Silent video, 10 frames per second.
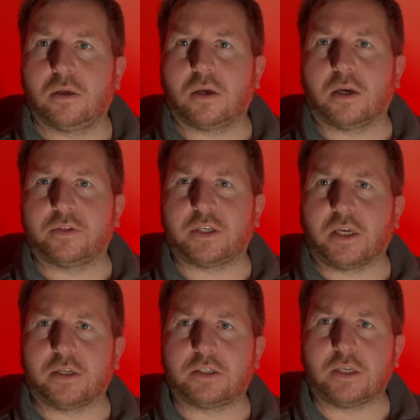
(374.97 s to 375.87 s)
and
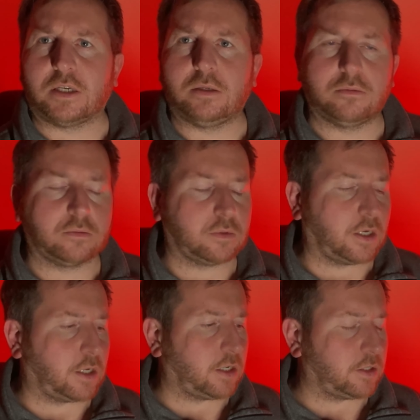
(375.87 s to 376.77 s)
TNT
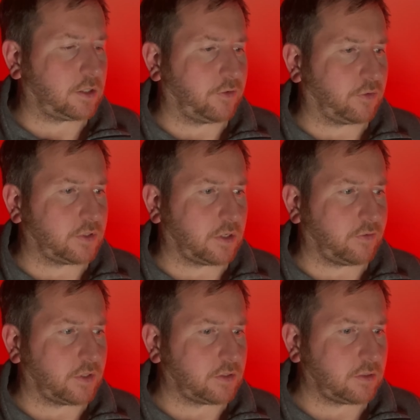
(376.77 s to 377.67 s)
delivery
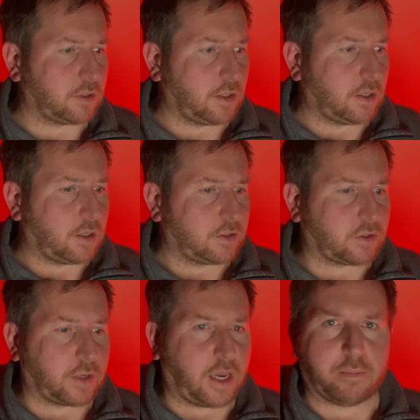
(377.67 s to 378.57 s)
service.
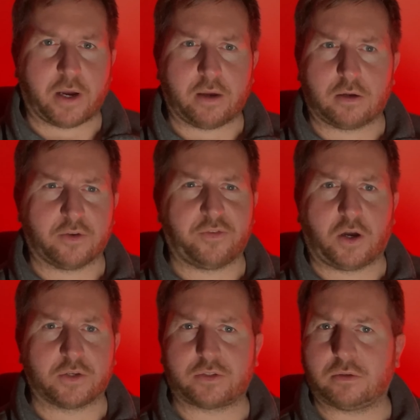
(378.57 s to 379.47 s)
So airmail, like
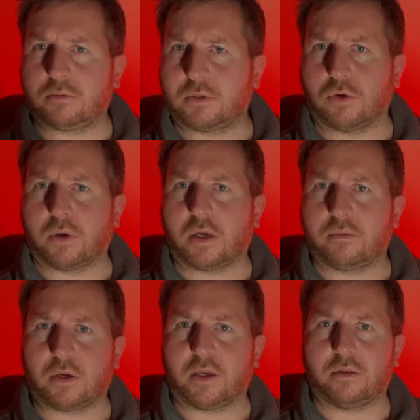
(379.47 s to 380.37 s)
fast courier,
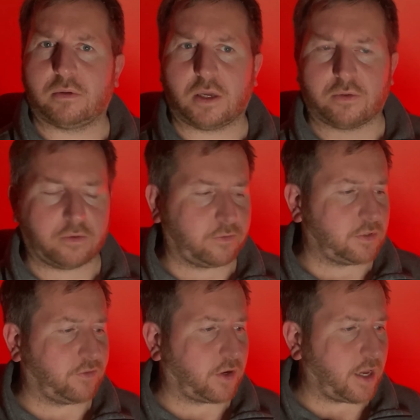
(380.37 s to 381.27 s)
like
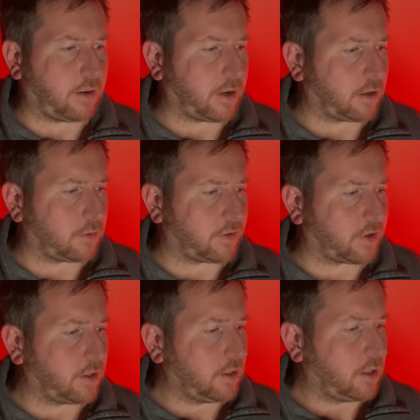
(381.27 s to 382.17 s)
obviously via airmail or
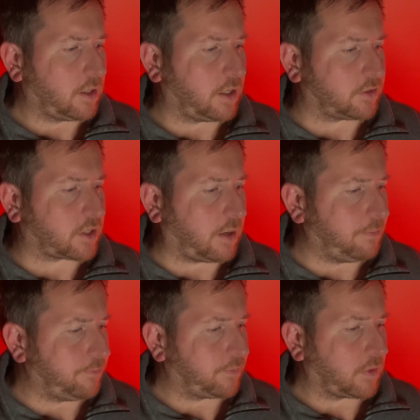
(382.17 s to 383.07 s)
whatever, it's come.
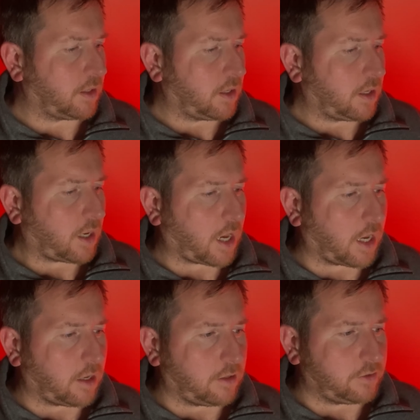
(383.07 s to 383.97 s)

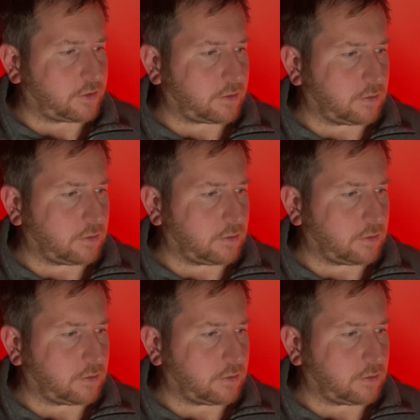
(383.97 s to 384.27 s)
And